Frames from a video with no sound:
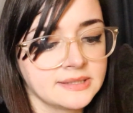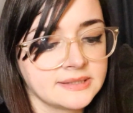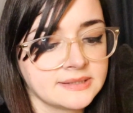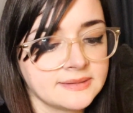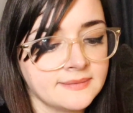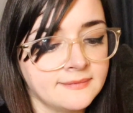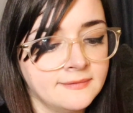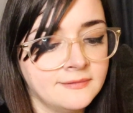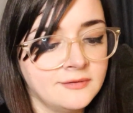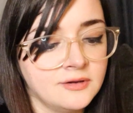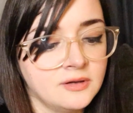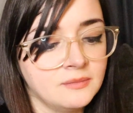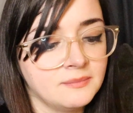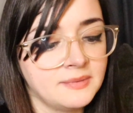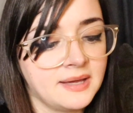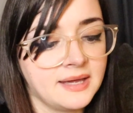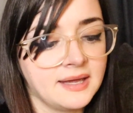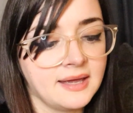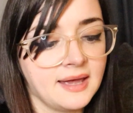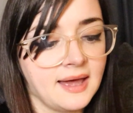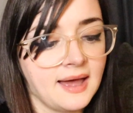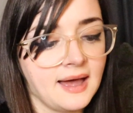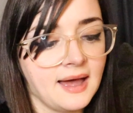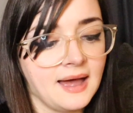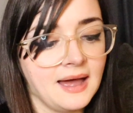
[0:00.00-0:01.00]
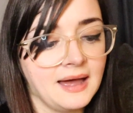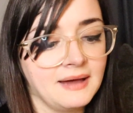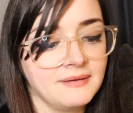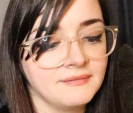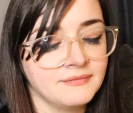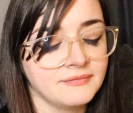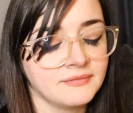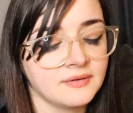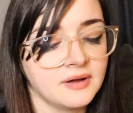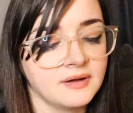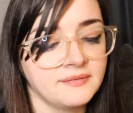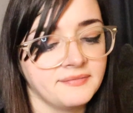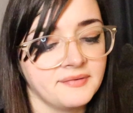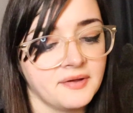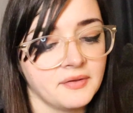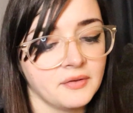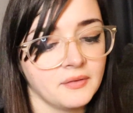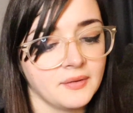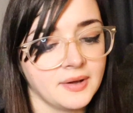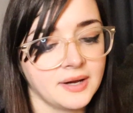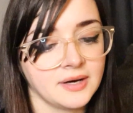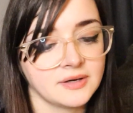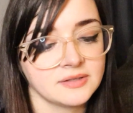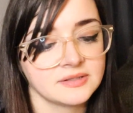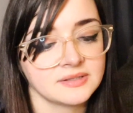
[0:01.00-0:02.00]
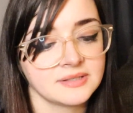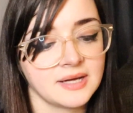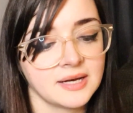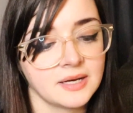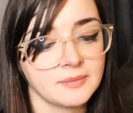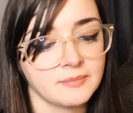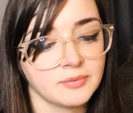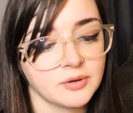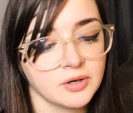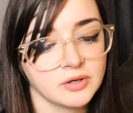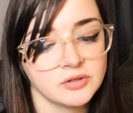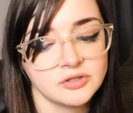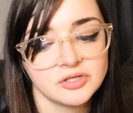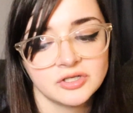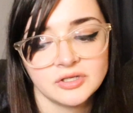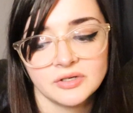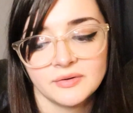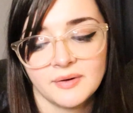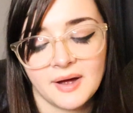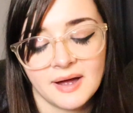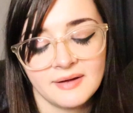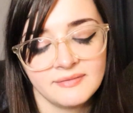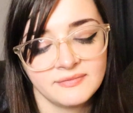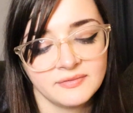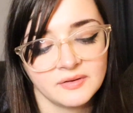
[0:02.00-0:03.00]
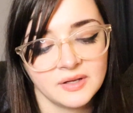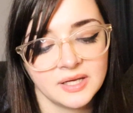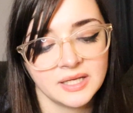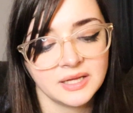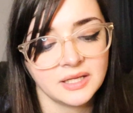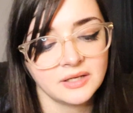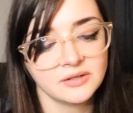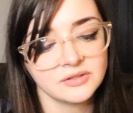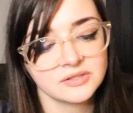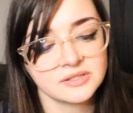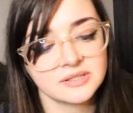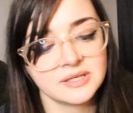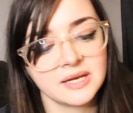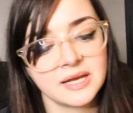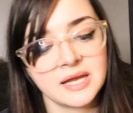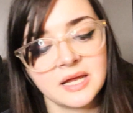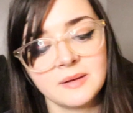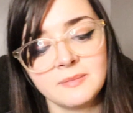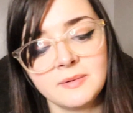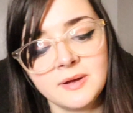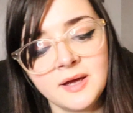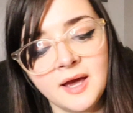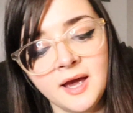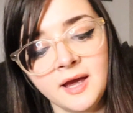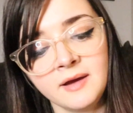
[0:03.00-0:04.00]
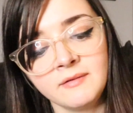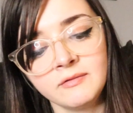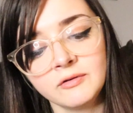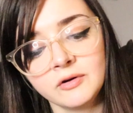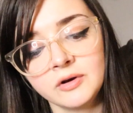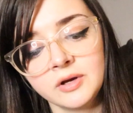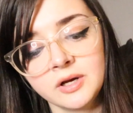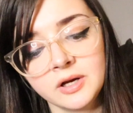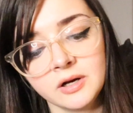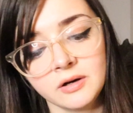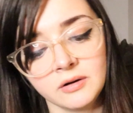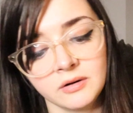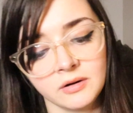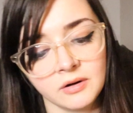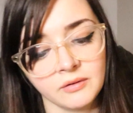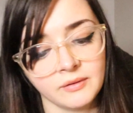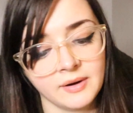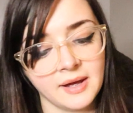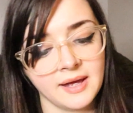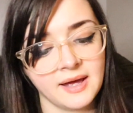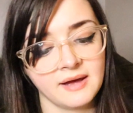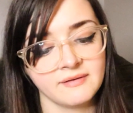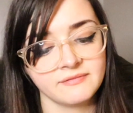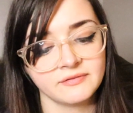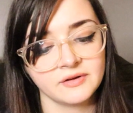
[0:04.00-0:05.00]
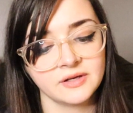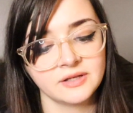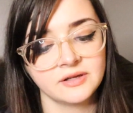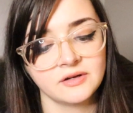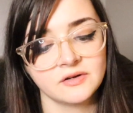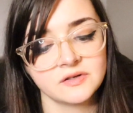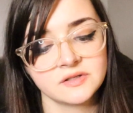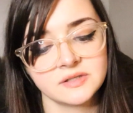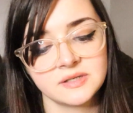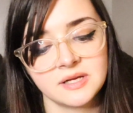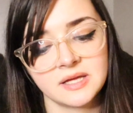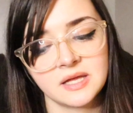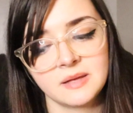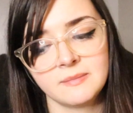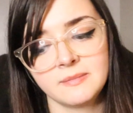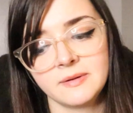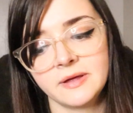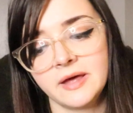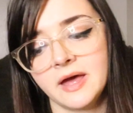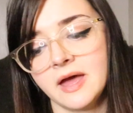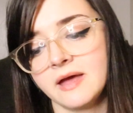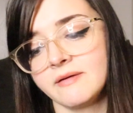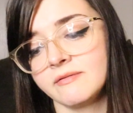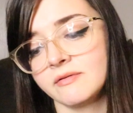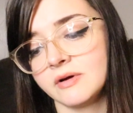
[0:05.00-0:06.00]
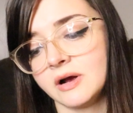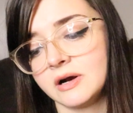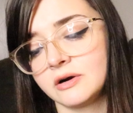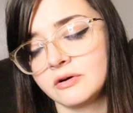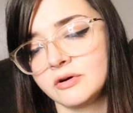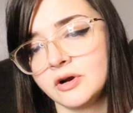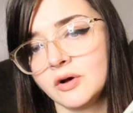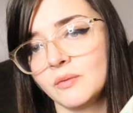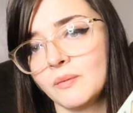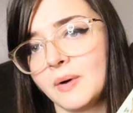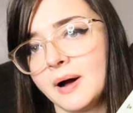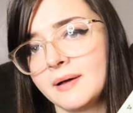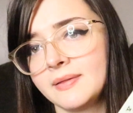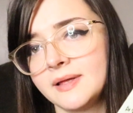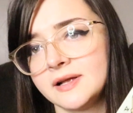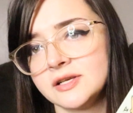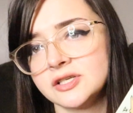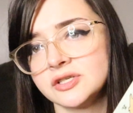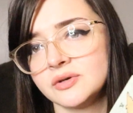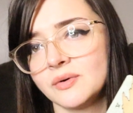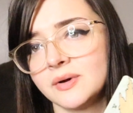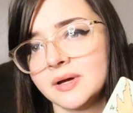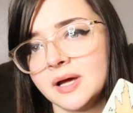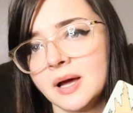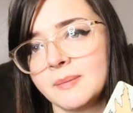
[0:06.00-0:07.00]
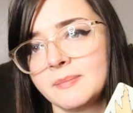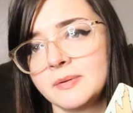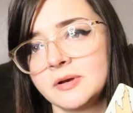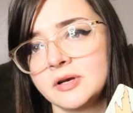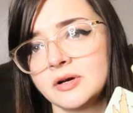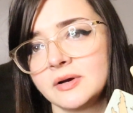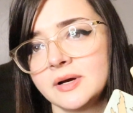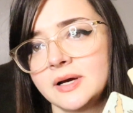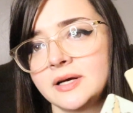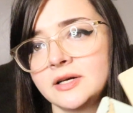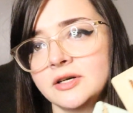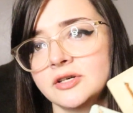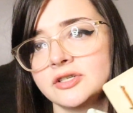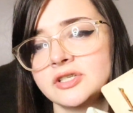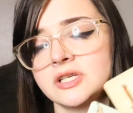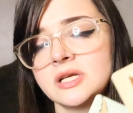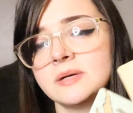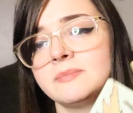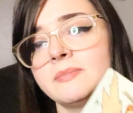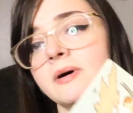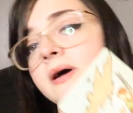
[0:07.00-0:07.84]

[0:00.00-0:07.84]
Some of you may have a fellow air sign approach you. I feel like there's sneaky behavior here, okay? I feel like there's sneaky behavior. I don't know why that's showing up in your energy,